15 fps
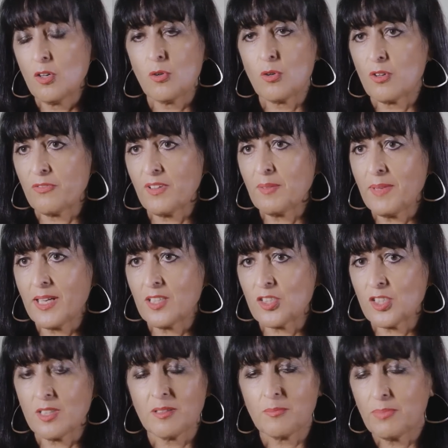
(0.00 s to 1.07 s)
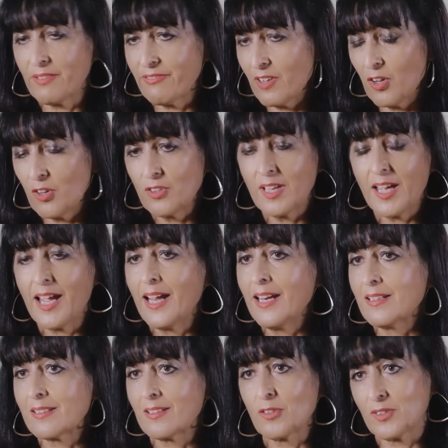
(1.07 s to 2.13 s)
or a fund manager by phone,
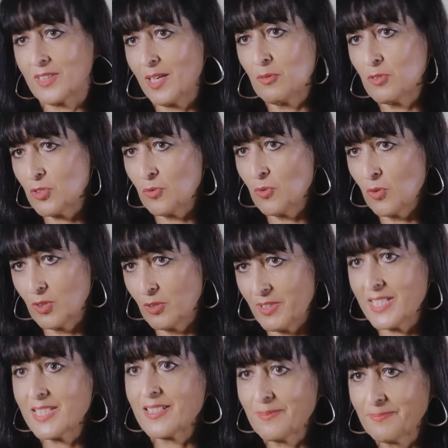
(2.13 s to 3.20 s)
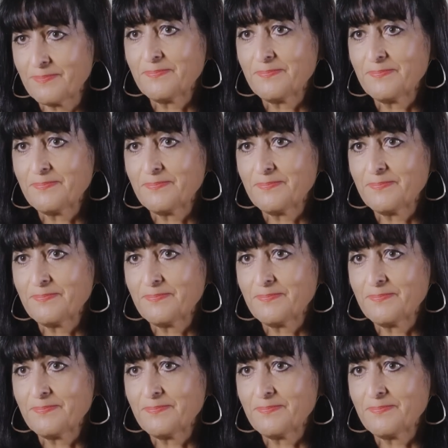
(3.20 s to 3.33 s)
and look, they will do all the rest.